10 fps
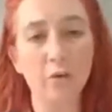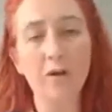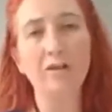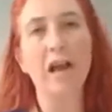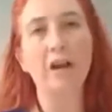
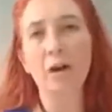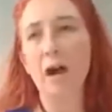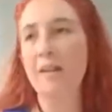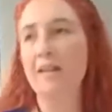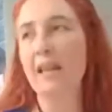what that
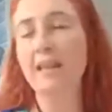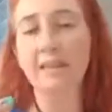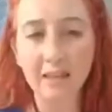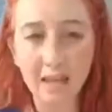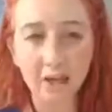crime that they
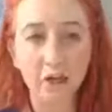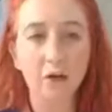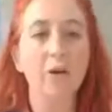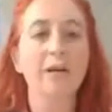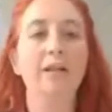think you're
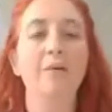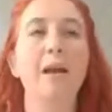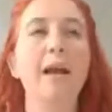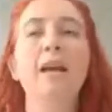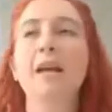going to commit.